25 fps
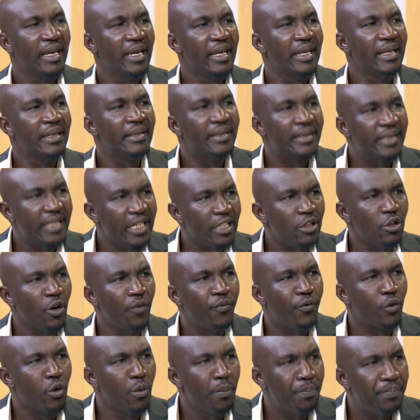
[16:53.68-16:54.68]
instead
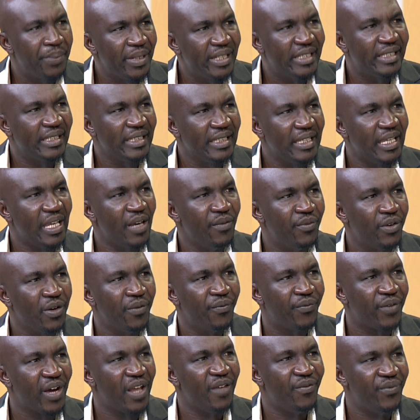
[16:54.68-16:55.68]
of competing every
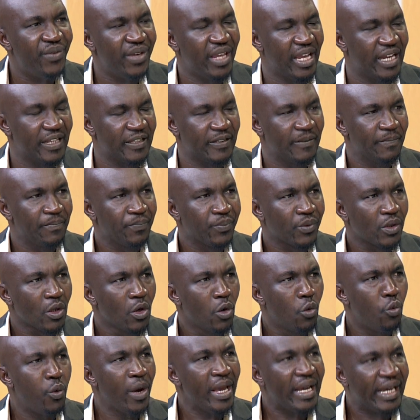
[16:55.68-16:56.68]
5 years,
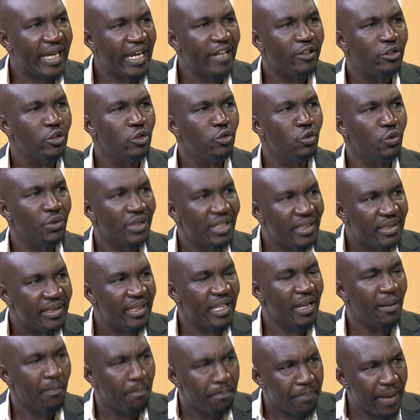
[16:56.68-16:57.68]
why can't you do this
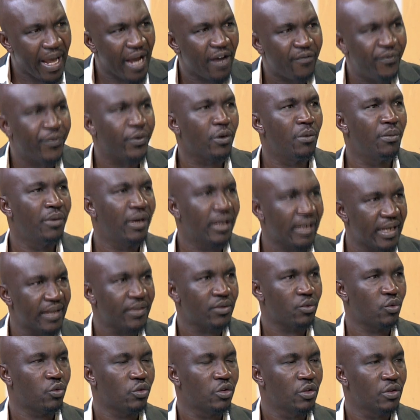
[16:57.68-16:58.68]
thing back from
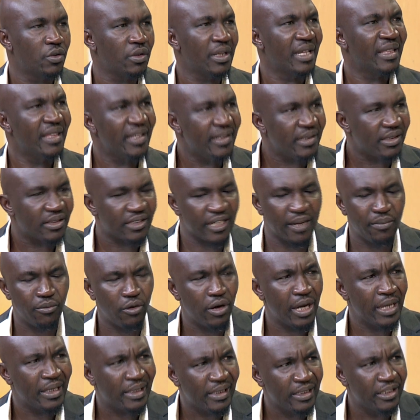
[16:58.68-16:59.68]
grassroots so that this
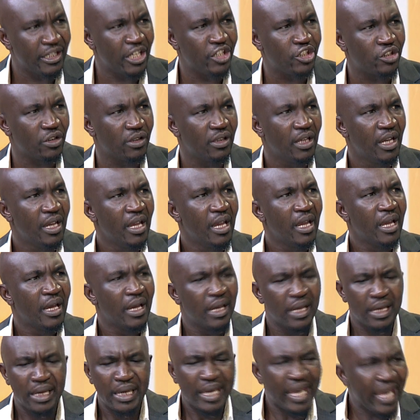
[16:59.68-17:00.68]
tribal inclination
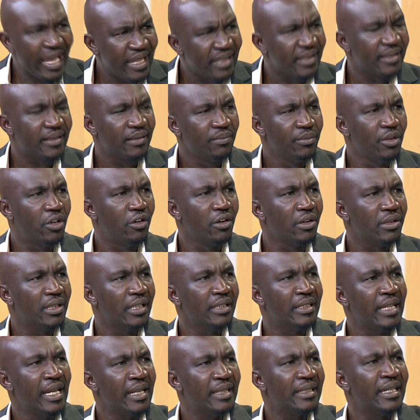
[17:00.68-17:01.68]
ends? Because
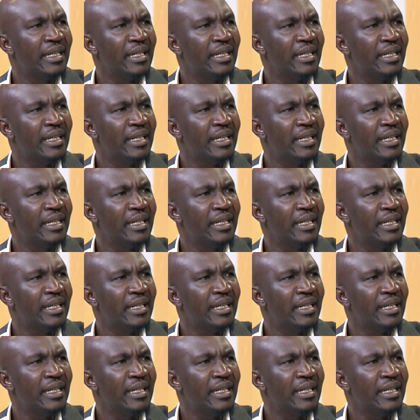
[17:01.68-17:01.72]
it